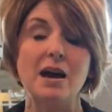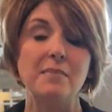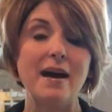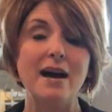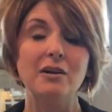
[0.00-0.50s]

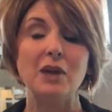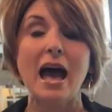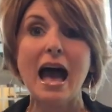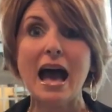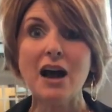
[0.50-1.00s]
about
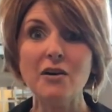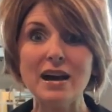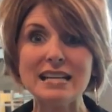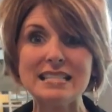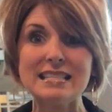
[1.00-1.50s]
how
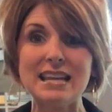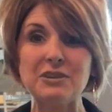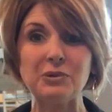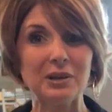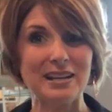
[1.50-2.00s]
I
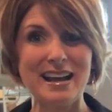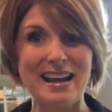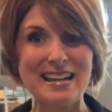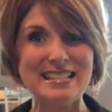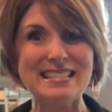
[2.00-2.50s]
stay
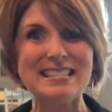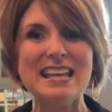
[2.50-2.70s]
organized